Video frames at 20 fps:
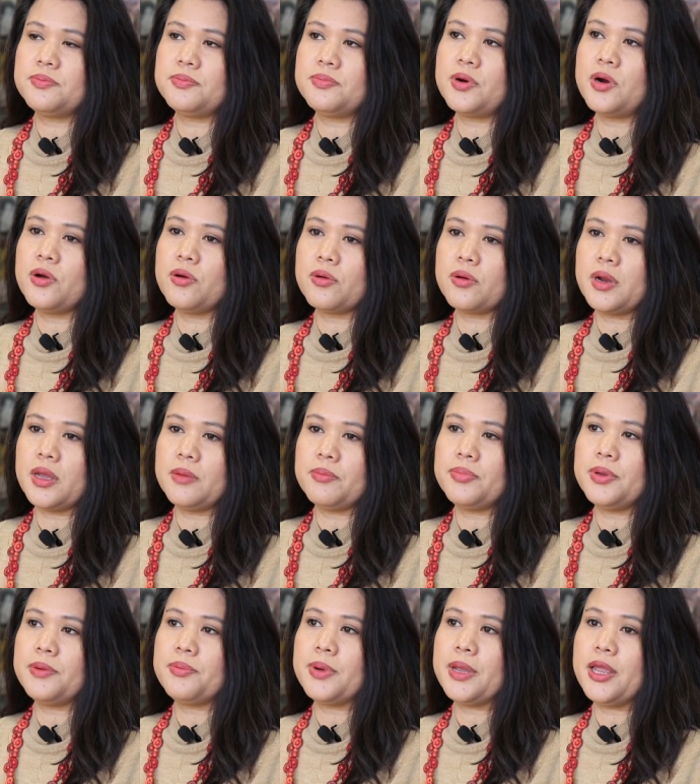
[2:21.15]
Program
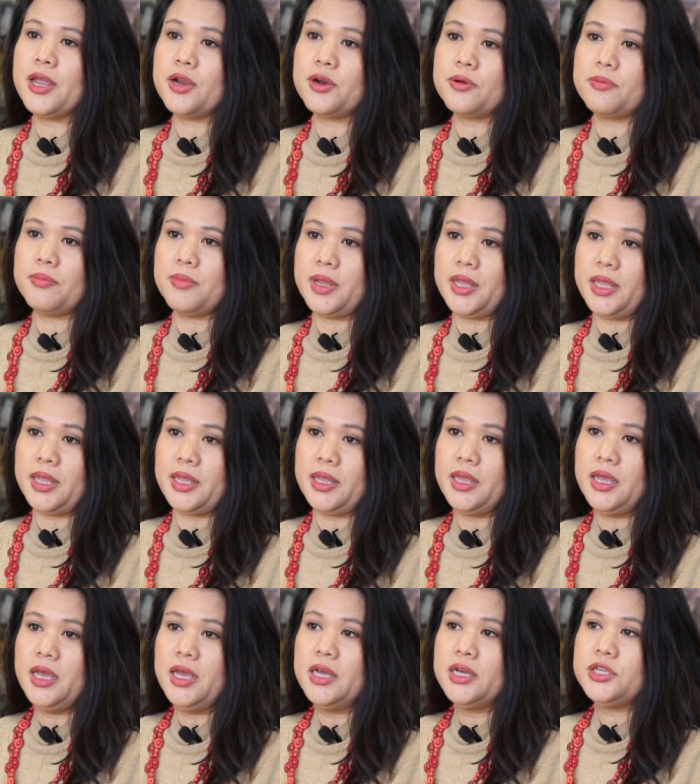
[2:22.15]
prepared me
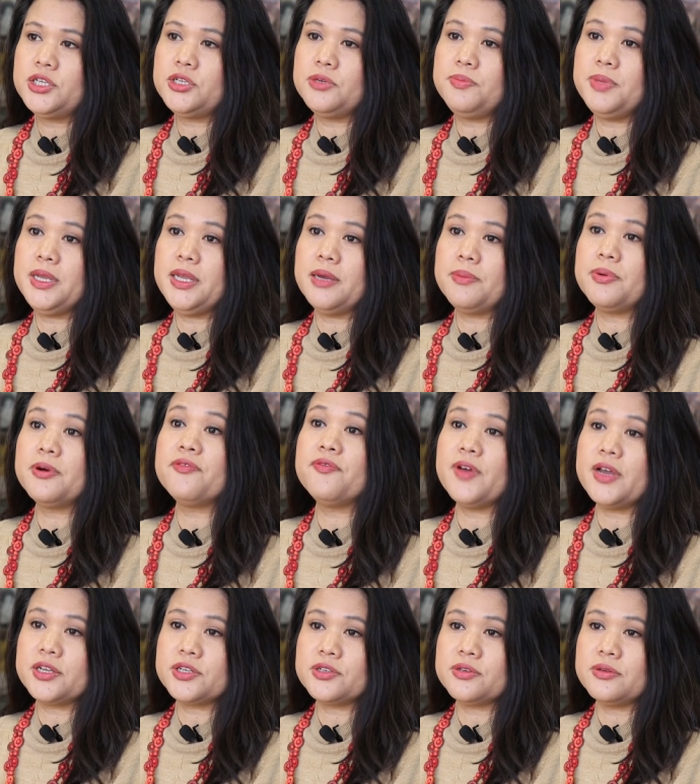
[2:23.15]
to be a
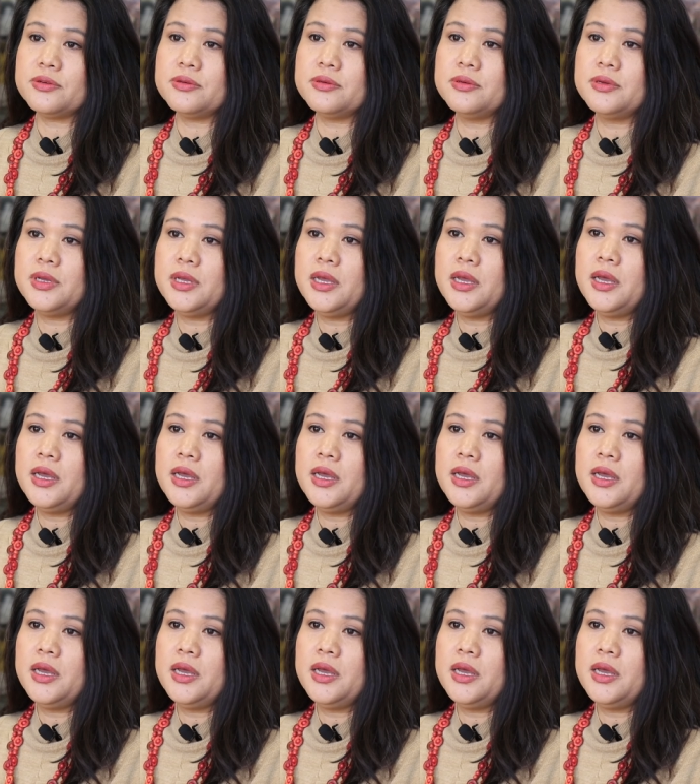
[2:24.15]
professional,